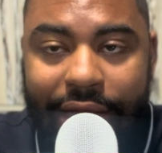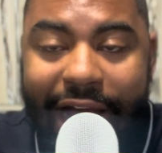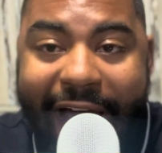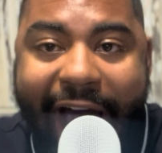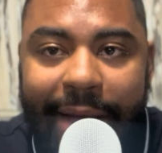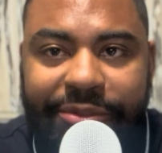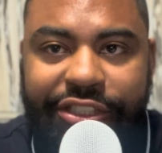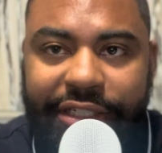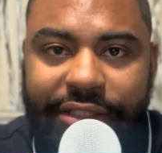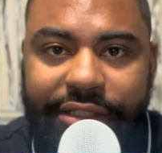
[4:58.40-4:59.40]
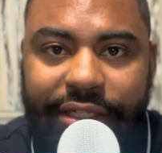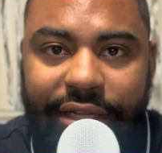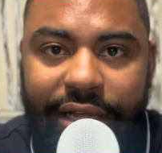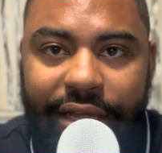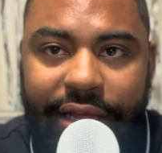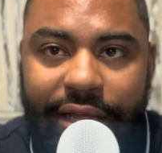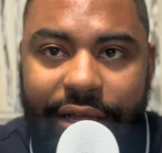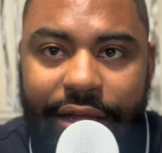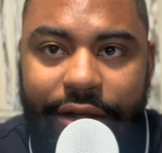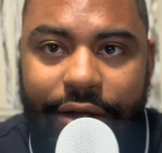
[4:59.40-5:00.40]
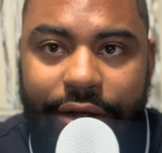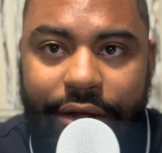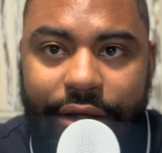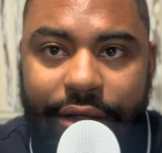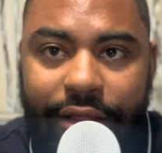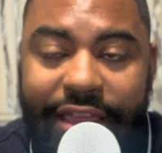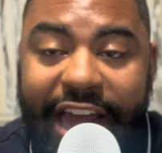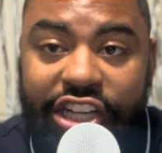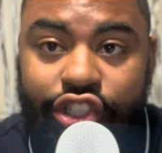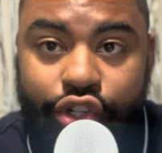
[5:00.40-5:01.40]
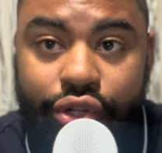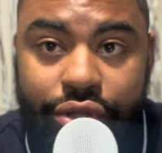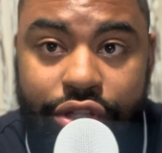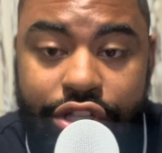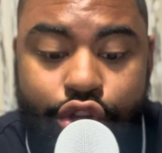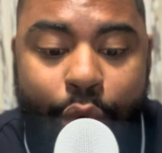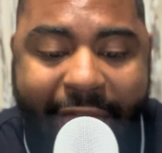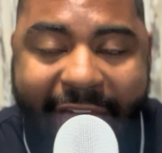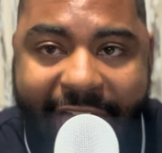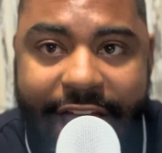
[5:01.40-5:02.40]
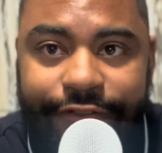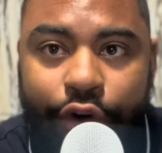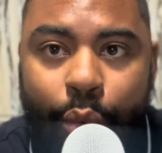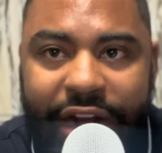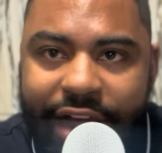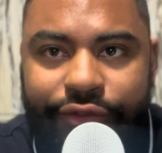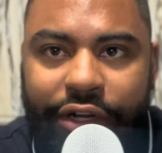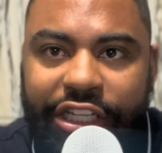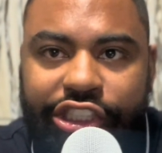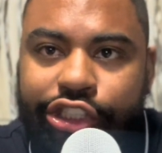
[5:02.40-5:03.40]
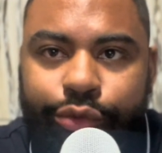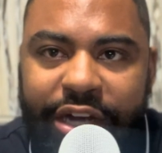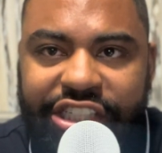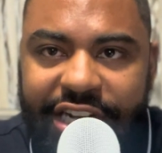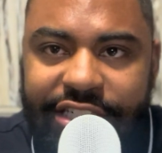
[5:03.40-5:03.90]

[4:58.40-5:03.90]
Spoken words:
options that is you have for whatever the situation is